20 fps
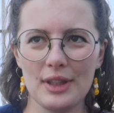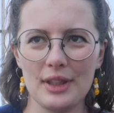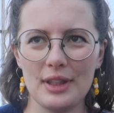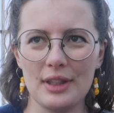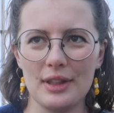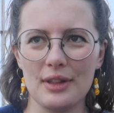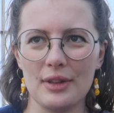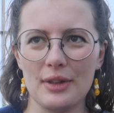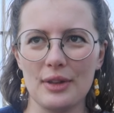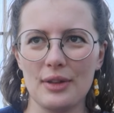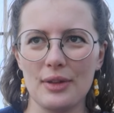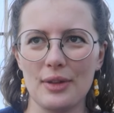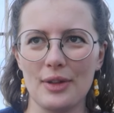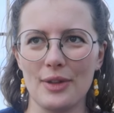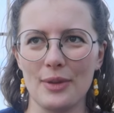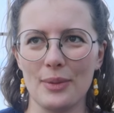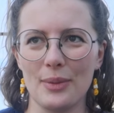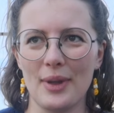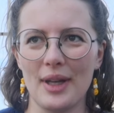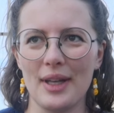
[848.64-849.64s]
in
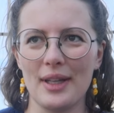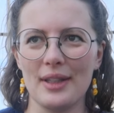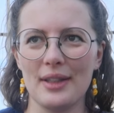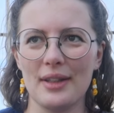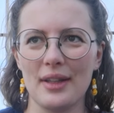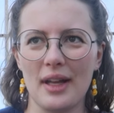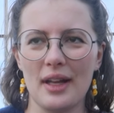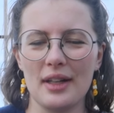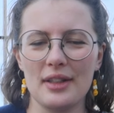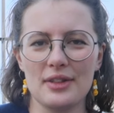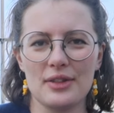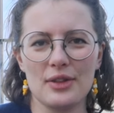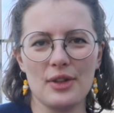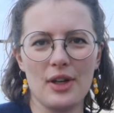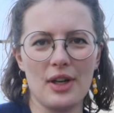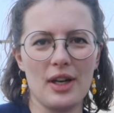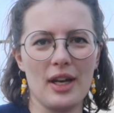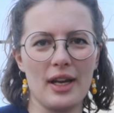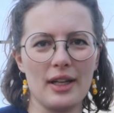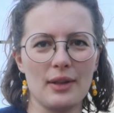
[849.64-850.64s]
the way that it's
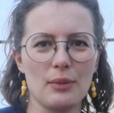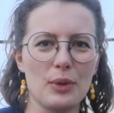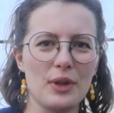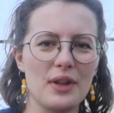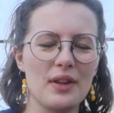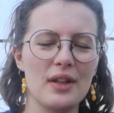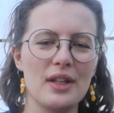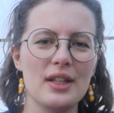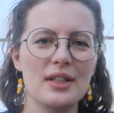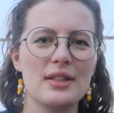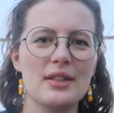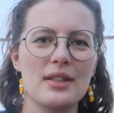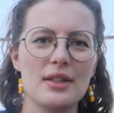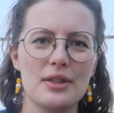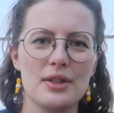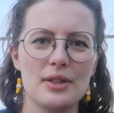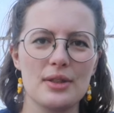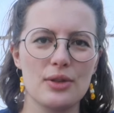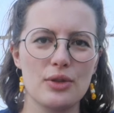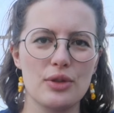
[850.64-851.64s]
not like with this,
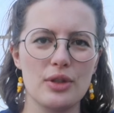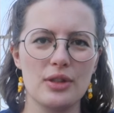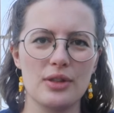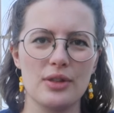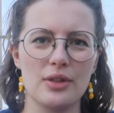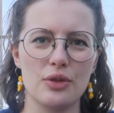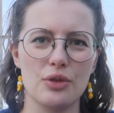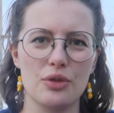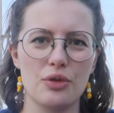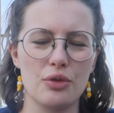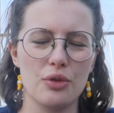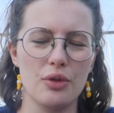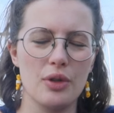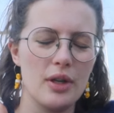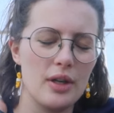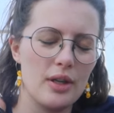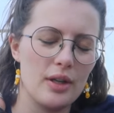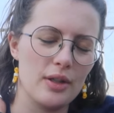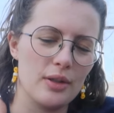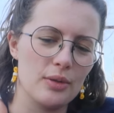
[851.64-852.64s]
this is a
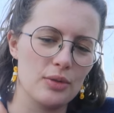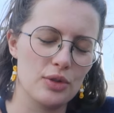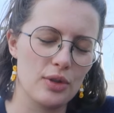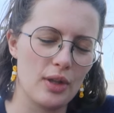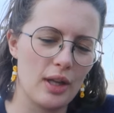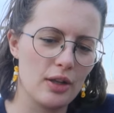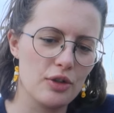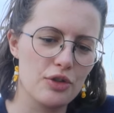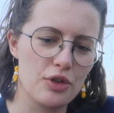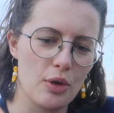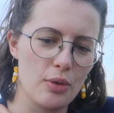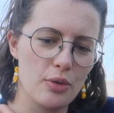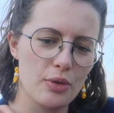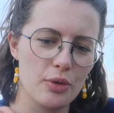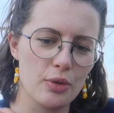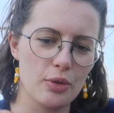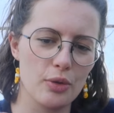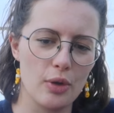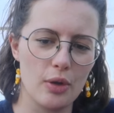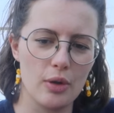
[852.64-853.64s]
uh, sun
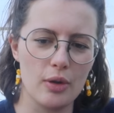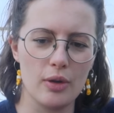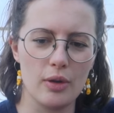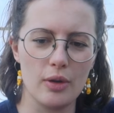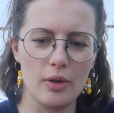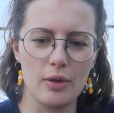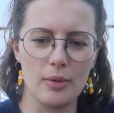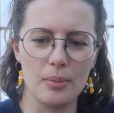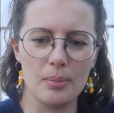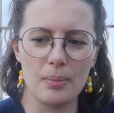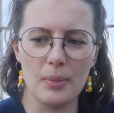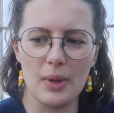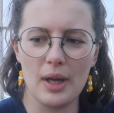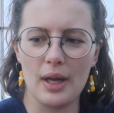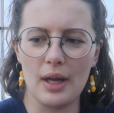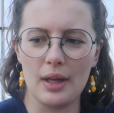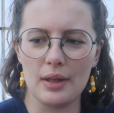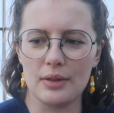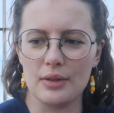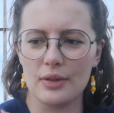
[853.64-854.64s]
shoulder um,
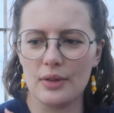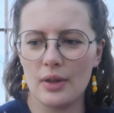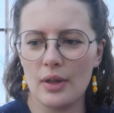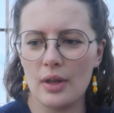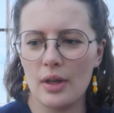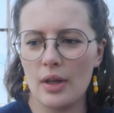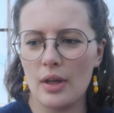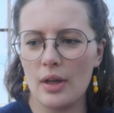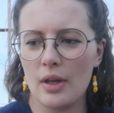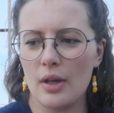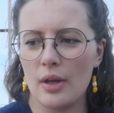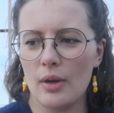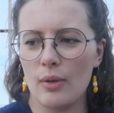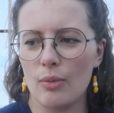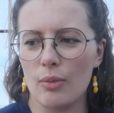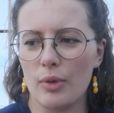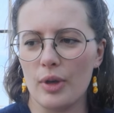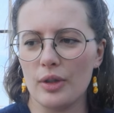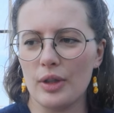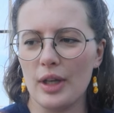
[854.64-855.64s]
and
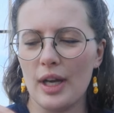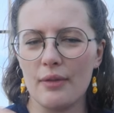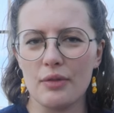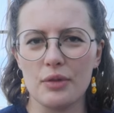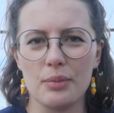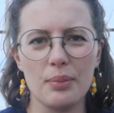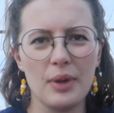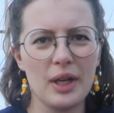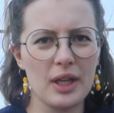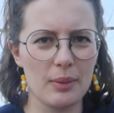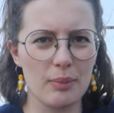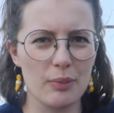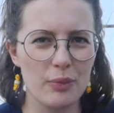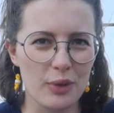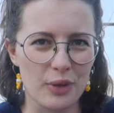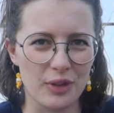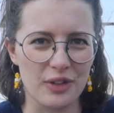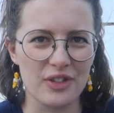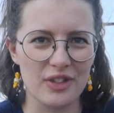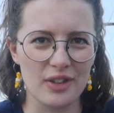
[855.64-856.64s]
where you have to pick up
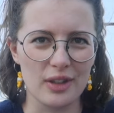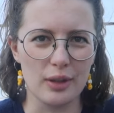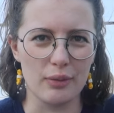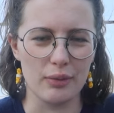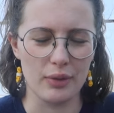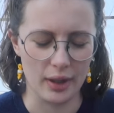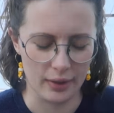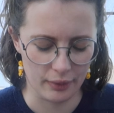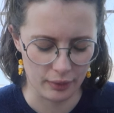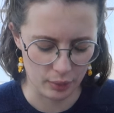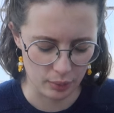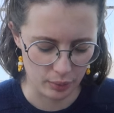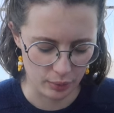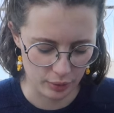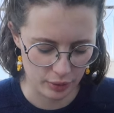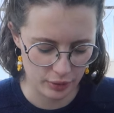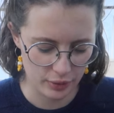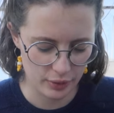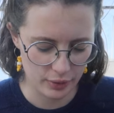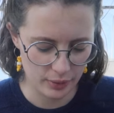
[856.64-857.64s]
for the sleeves
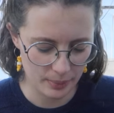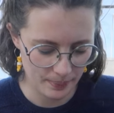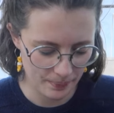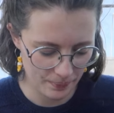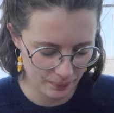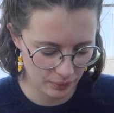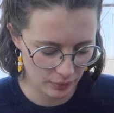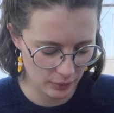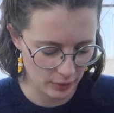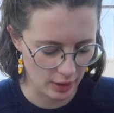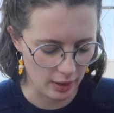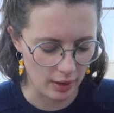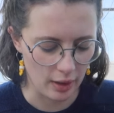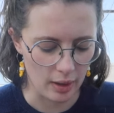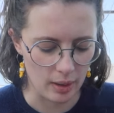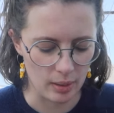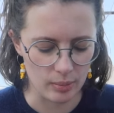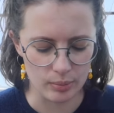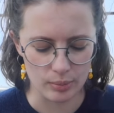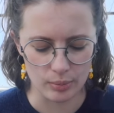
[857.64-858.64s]
afterwards.
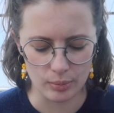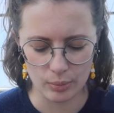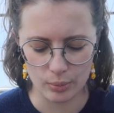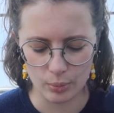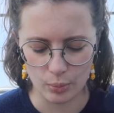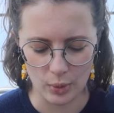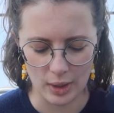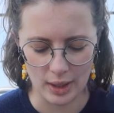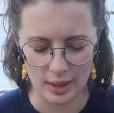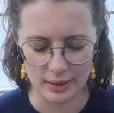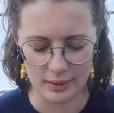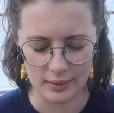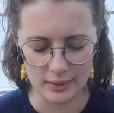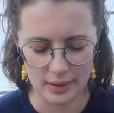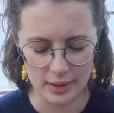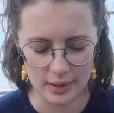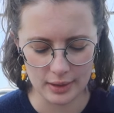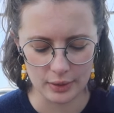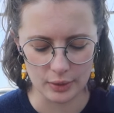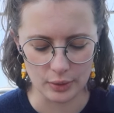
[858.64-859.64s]
Um, while
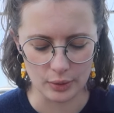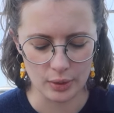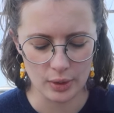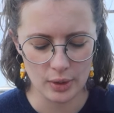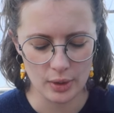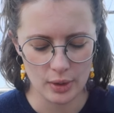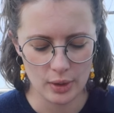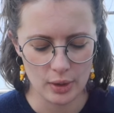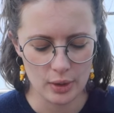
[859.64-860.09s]
here